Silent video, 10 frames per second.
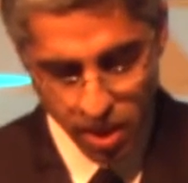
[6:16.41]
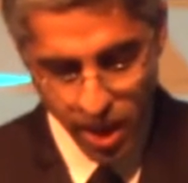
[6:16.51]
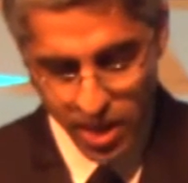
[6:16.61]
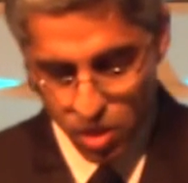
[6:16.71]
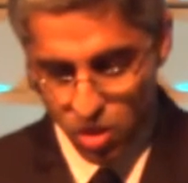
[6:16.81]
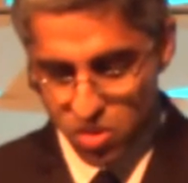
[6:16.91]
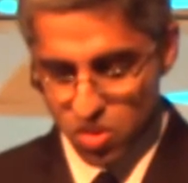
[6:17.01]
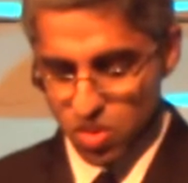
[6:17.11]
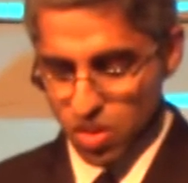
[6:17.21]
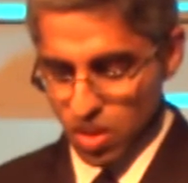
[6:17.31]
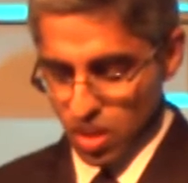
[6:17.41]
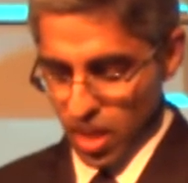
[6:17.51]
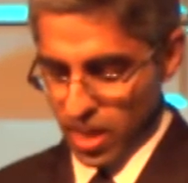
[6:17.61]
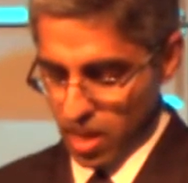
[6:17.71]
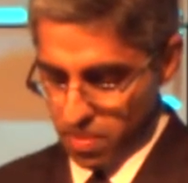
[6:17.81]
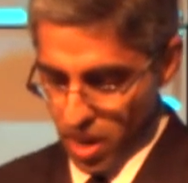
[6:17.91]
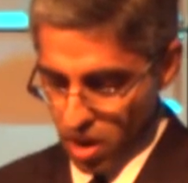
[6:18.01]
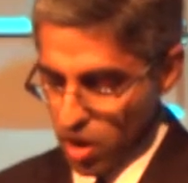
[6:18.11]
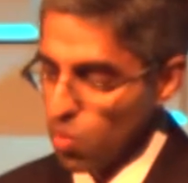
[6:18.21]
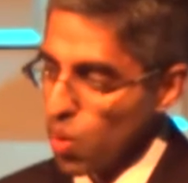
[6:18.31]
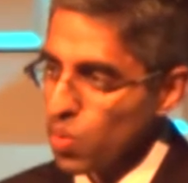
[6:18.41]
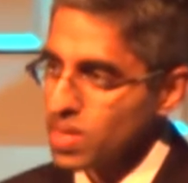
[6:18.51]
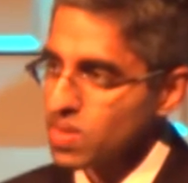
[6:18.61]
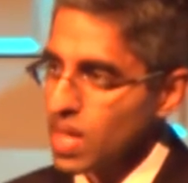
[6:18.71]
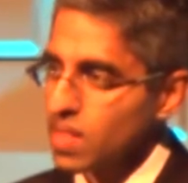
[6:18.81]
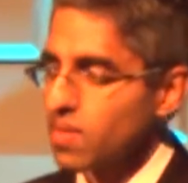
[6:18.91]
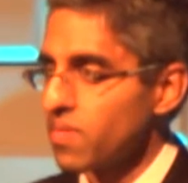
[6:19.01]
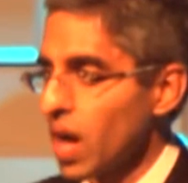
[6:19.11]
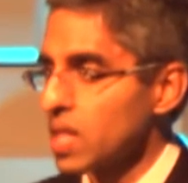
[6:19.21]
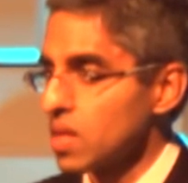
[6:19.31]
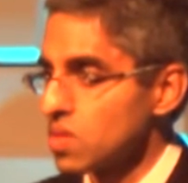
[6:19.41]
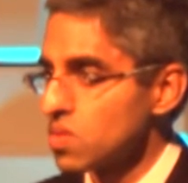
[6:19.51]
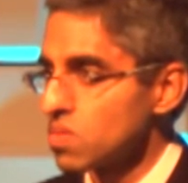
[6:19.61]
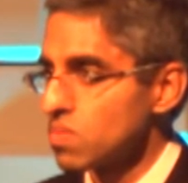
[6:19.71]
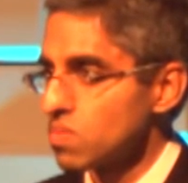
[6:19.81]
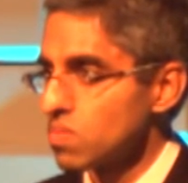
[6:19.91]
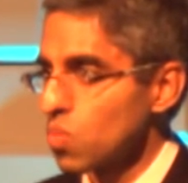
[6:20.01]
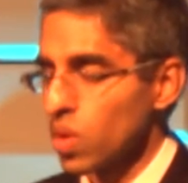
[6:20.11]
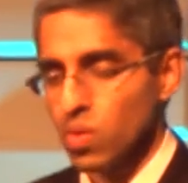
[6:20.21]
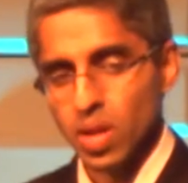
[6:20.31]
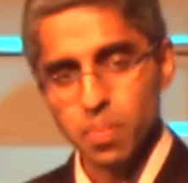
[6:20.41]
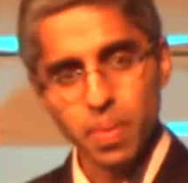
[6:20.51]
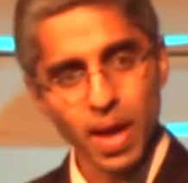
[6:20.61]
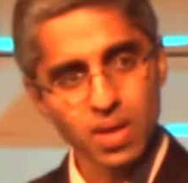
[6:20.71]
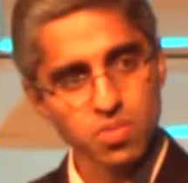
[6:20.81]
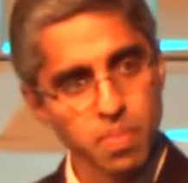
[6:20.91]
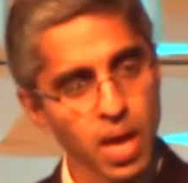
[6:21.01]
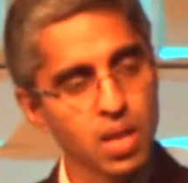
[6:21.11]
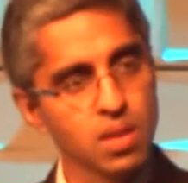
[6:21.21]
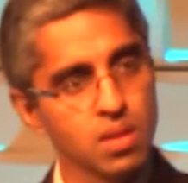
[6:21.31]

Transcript: And it looks like in America where we say that violence, whether it impacts men,